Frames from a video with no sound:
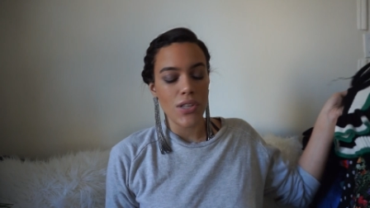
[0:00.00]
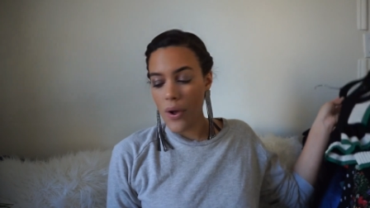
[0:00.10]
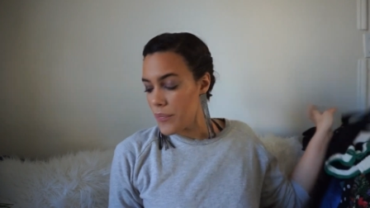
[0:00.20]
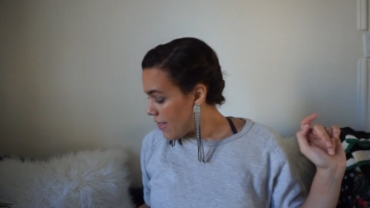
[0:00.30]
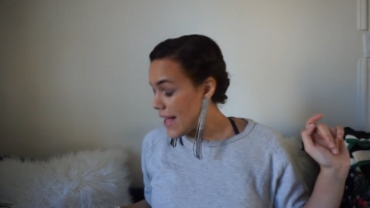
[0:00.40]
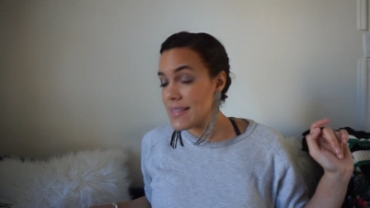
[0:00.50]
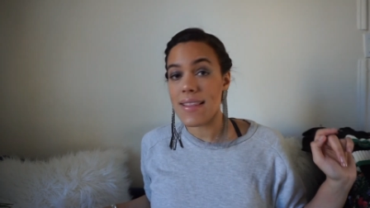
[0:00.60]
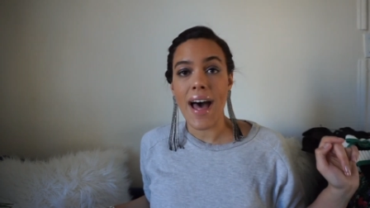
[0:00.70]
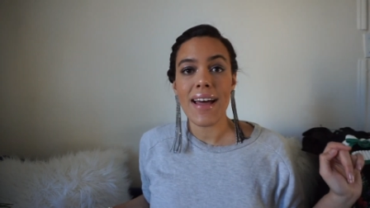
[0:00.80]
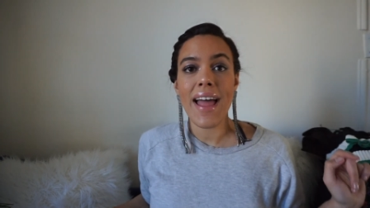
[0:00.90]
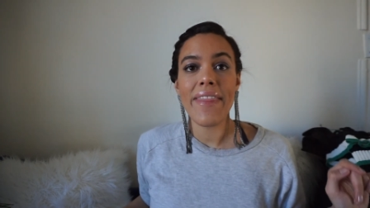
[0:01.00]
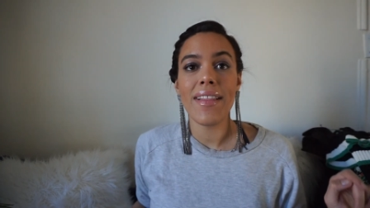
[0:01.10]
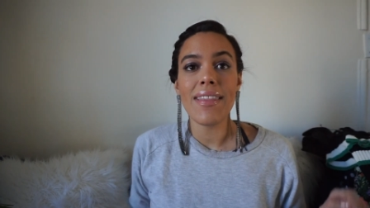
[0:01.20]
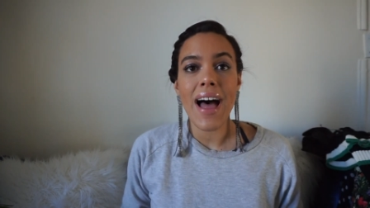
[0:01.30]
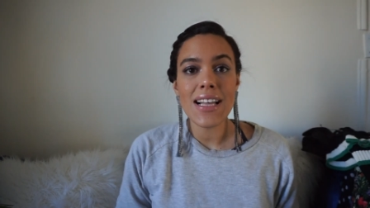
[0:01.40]
So that's that. And
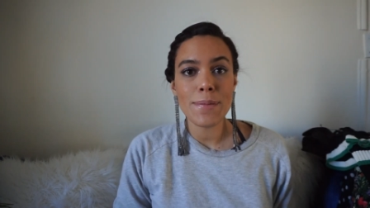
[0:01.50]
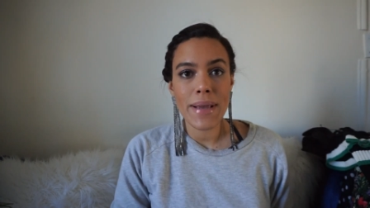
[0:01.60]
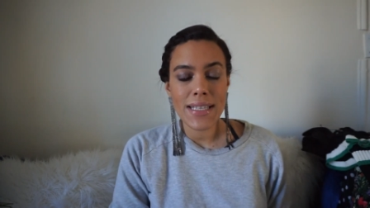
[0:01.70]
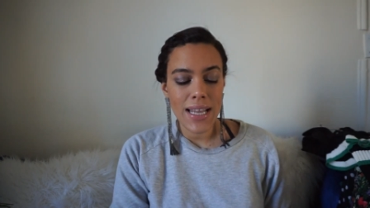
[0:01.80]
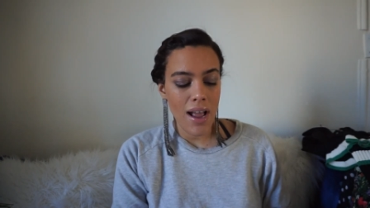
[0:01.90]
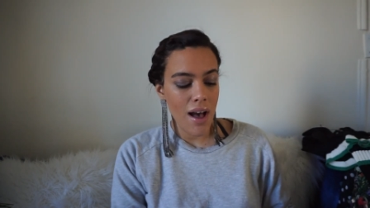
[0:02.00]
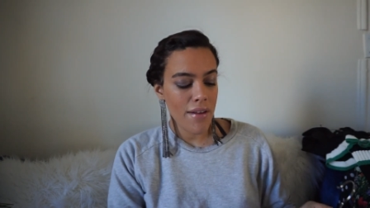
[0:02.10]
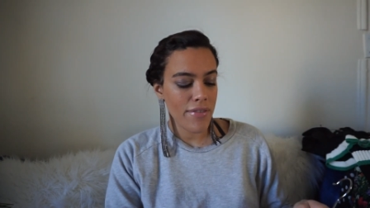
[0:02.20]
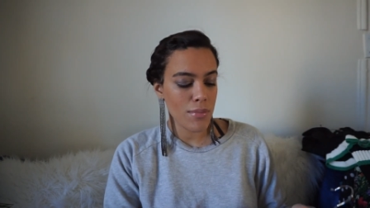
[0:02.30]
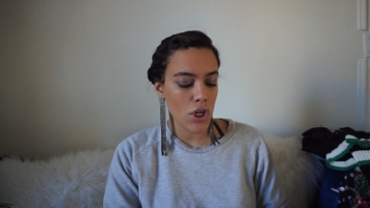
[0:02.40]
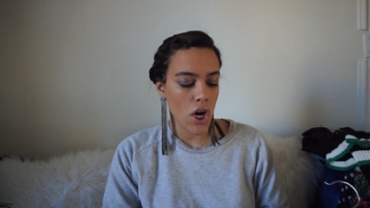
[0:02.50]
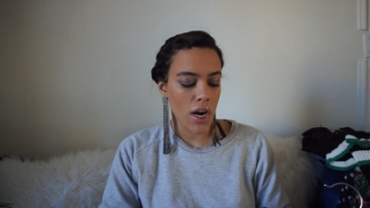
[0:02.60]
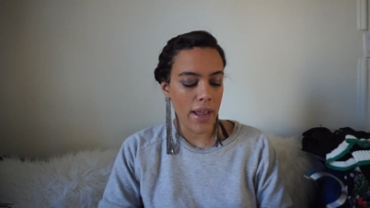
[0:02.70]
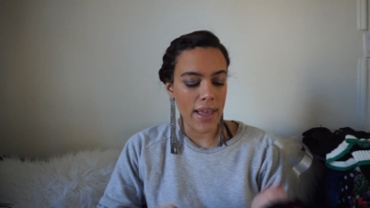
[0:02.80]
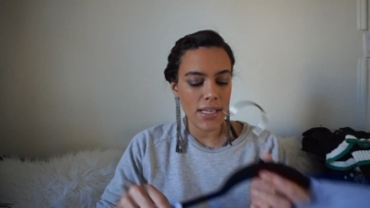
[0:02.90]
the last piece that I got from
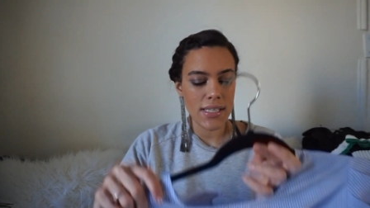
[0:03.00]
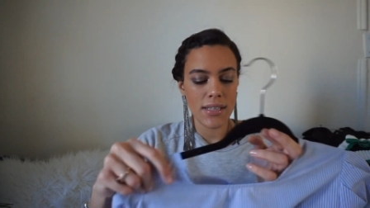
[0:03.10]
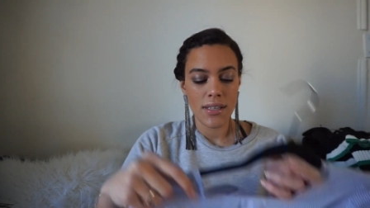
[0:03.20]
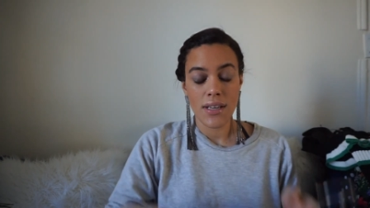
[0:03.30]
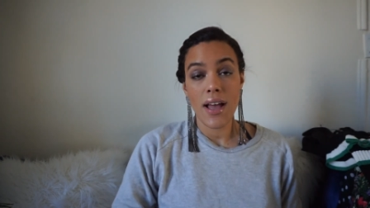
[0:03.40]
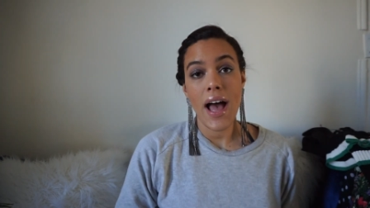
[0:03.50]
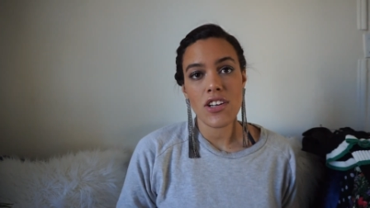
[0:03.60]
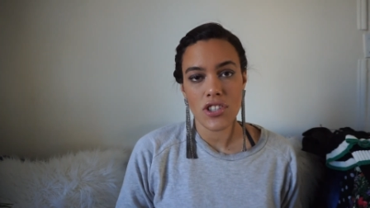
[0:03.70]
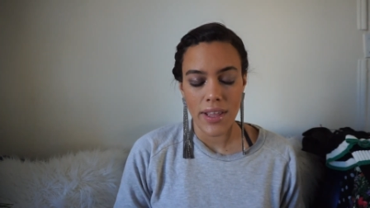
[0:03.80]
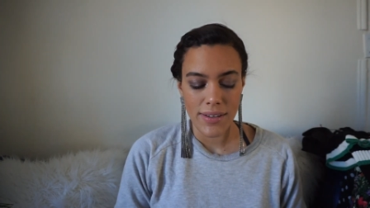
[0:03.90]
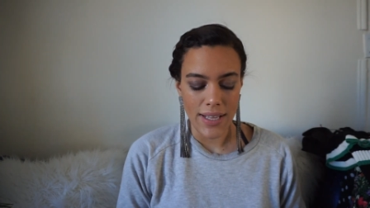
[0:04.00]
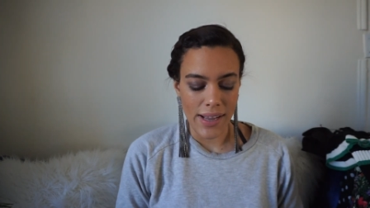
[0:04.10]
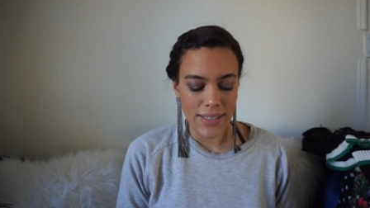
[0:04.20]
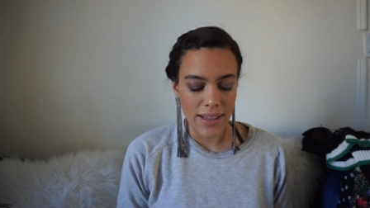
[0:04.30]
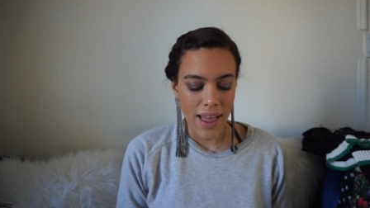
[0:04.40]
Target, actually the
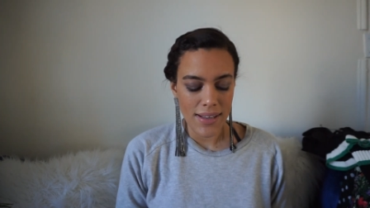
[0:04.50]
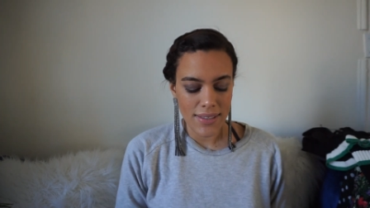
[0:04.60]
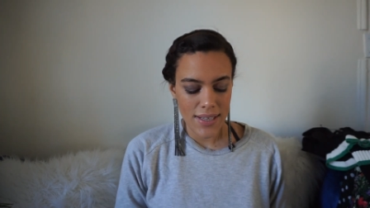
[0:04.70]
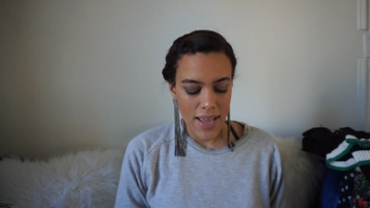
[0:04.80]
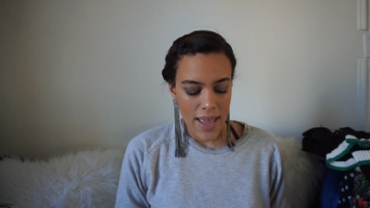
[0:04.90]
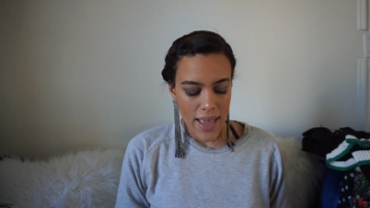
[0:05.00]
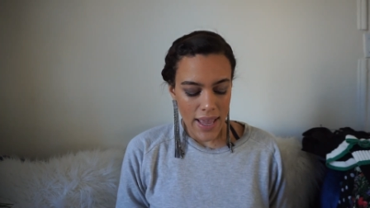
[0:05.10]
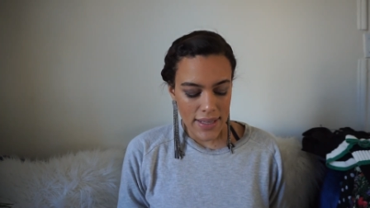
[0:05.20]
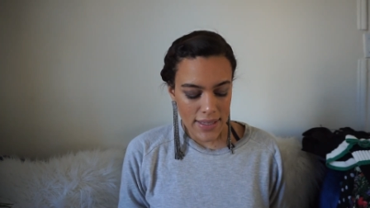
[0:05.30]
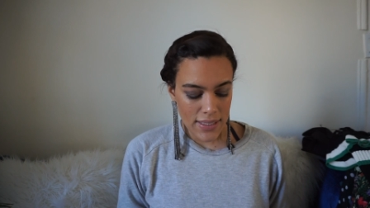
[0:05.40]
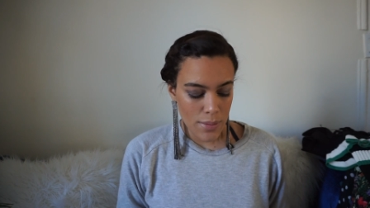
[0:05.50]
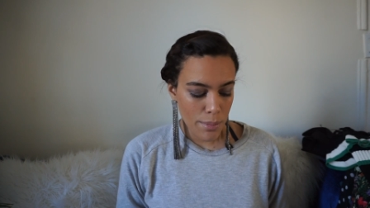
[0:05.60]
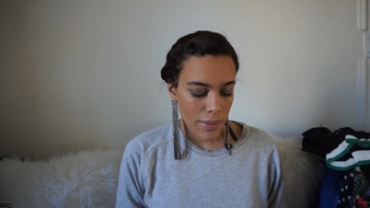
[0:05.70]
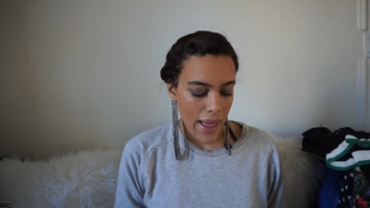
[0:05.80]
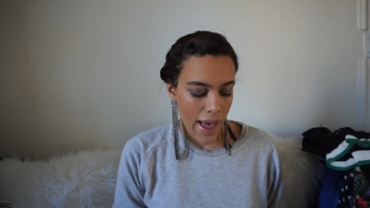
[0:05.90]
second to last, is
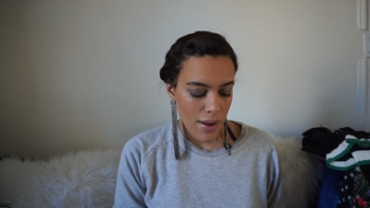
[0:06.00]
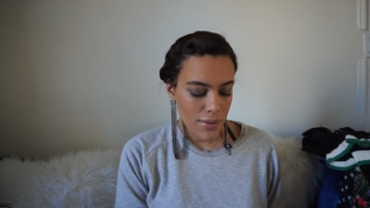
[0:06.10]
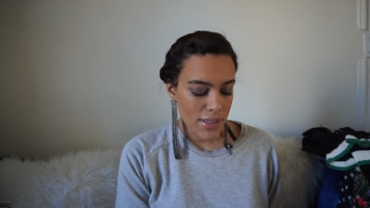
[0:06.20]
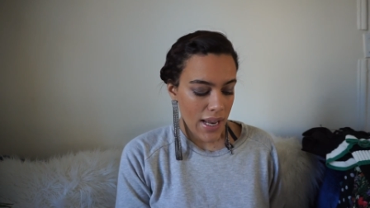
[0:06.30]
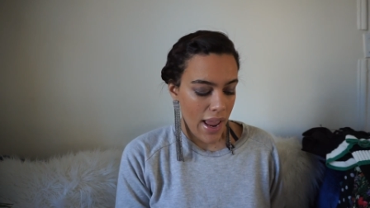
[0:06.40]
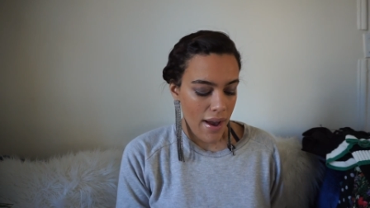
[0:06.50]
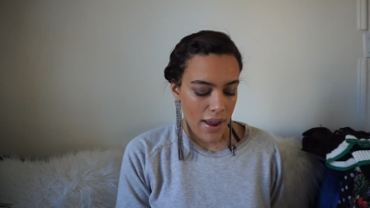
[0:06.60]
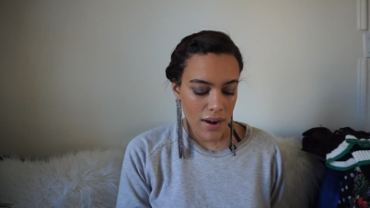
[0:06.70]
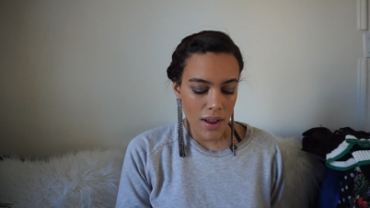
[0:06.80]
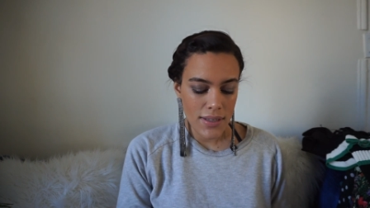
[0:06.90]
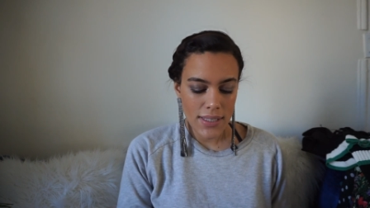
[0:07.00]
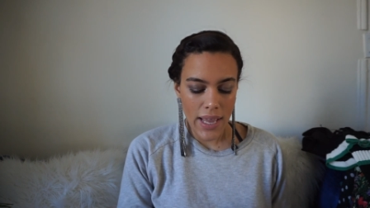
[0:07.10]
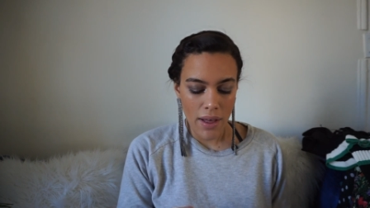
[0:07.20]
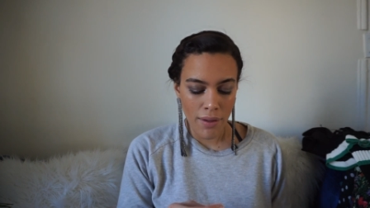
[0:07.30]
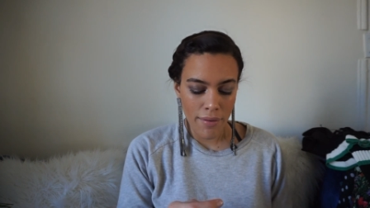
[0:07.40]
this blouse and I got it on
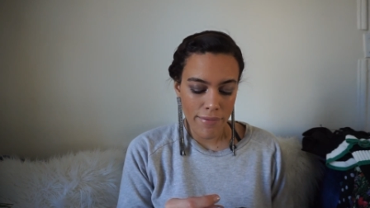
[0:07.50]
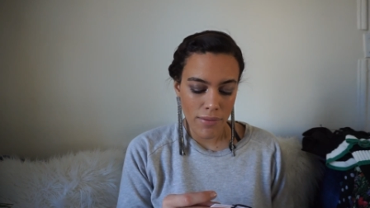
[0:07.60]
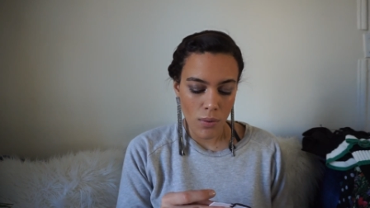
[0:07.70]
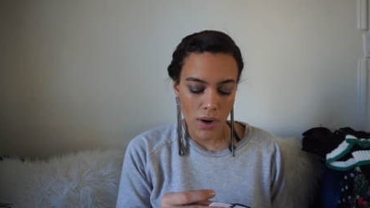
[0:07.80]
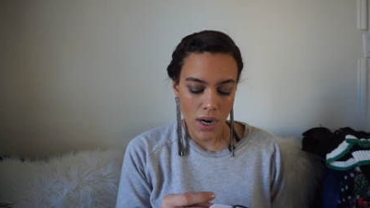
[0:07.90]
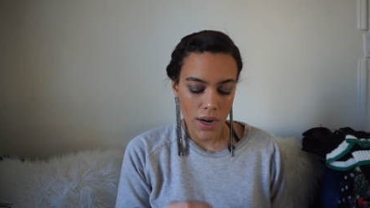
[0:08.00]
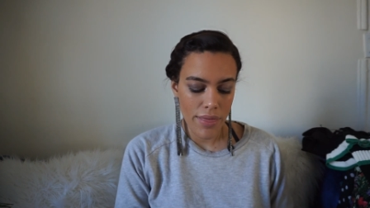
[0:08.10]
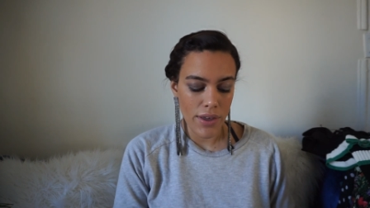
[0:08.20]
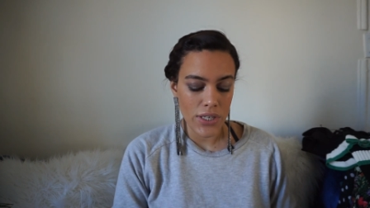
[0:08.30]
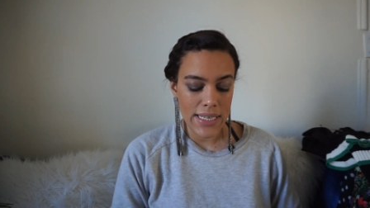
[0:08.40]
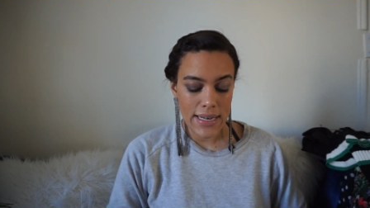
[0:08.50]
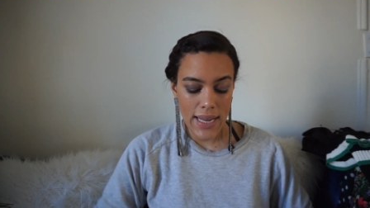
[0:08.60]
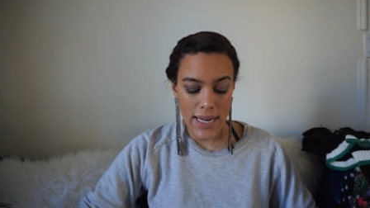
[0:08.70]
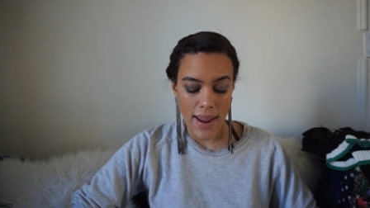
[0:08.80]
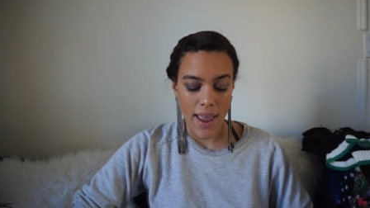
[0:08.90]
sale for
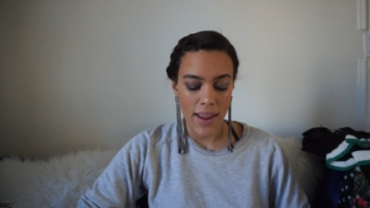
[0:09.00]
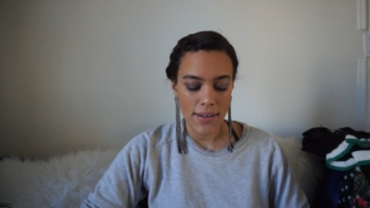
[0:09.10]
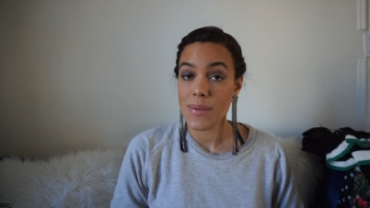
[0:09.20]
$13.98.